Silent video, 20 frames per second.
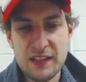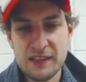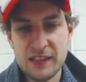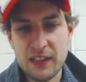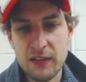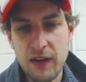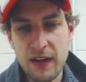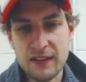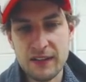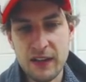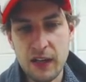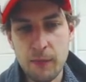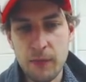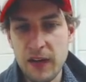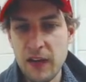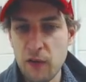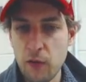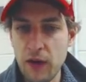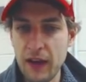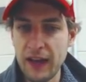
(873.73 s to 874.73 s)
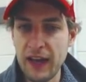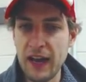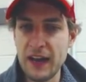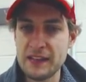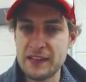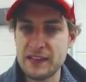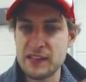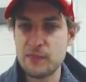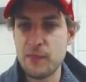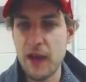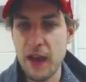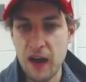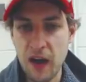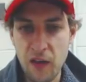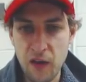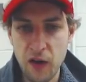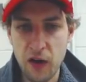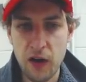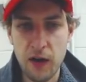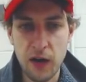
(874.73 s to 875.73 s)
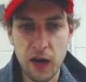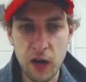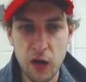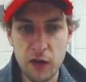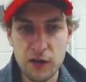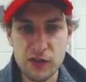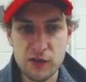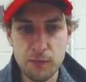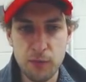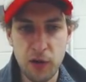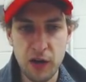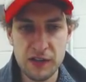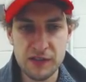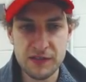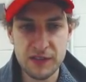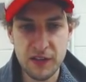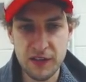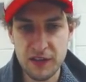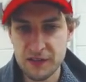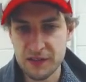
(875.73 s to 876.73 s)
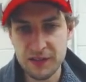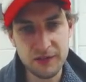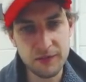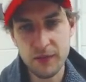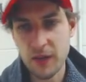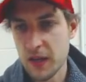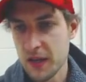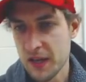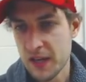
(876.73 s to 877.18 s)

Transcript: does DC right there. But either way, guys, this has been another. I'm gonna go just pause there.